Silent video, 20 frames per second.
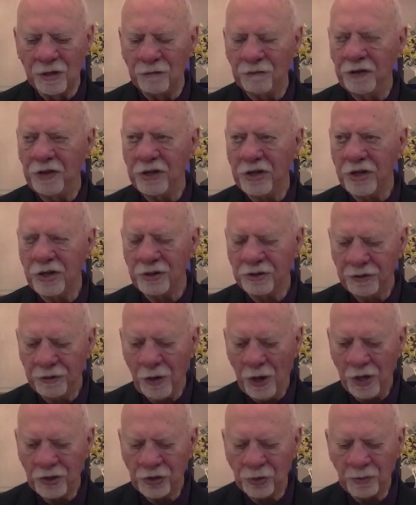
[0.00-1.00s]
Fill your
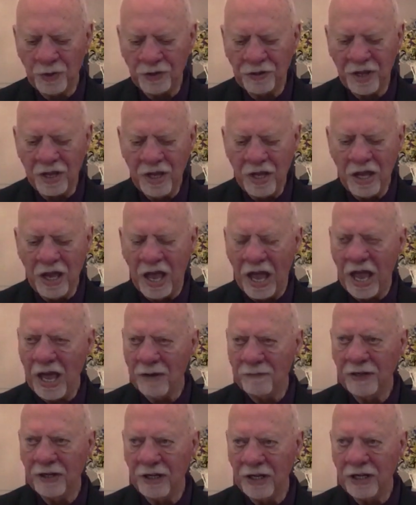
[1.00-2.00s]
thoughts with
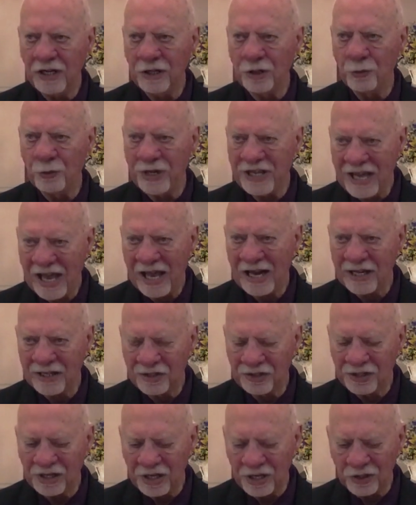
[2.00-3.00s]
heavenly
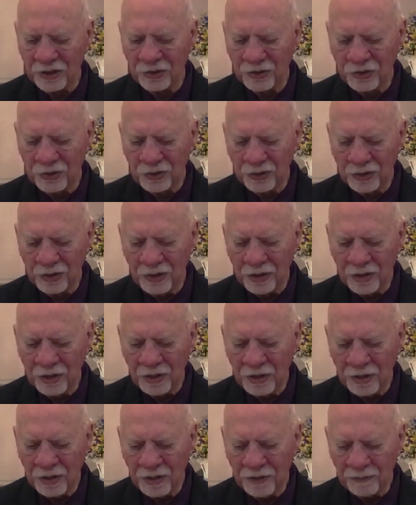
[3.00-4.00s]
realities.
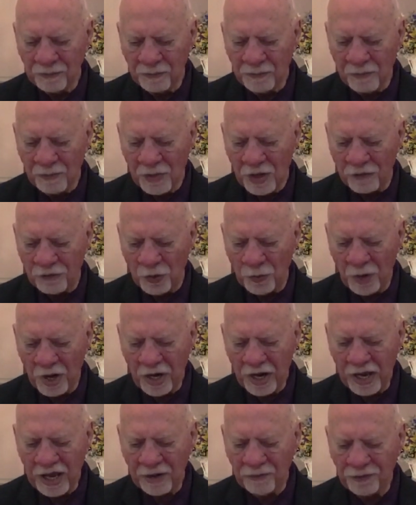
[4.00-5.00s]
If you want
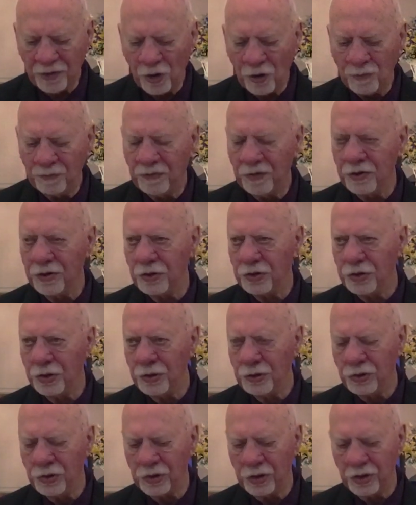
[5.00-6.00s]
to have hope for the
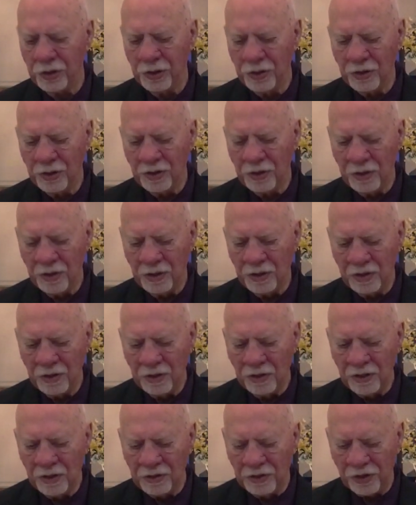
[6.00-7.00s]
future,
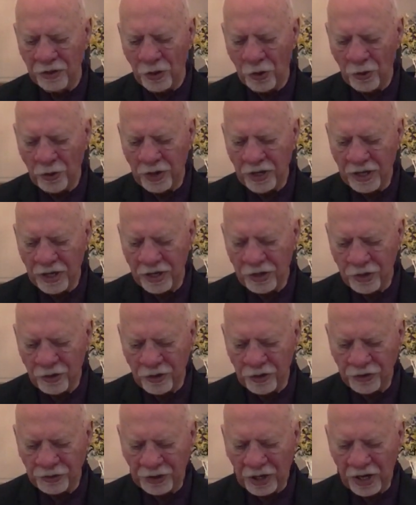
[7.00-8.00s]
then orient your
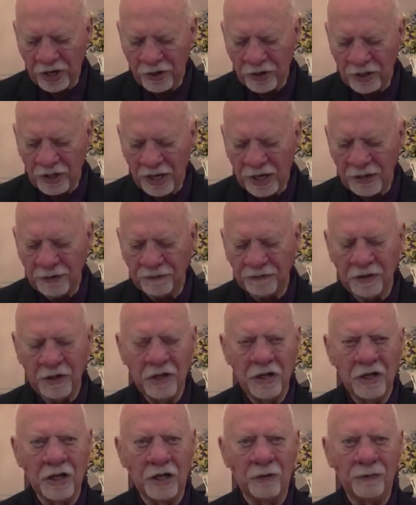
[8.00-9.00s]
entire life
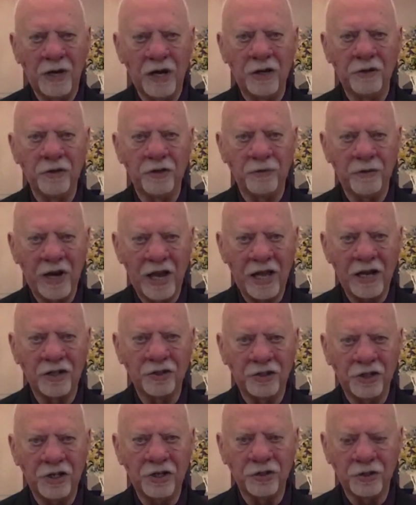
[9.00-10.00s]
around the
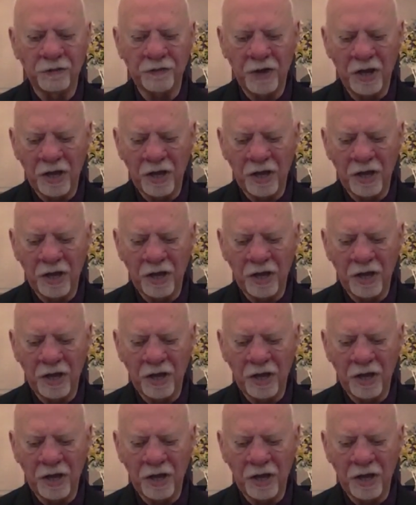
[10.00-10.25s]
realities of